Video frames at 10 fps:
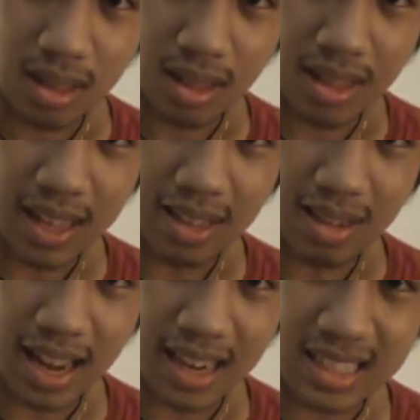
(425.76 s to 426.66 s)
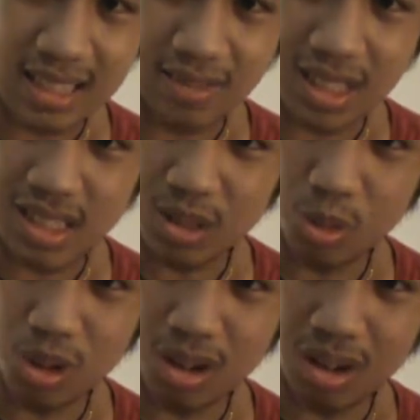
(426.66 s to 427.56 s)
the leather actually eventually
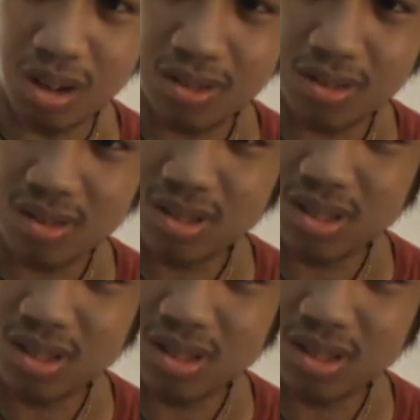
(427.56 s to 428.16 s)
wore off.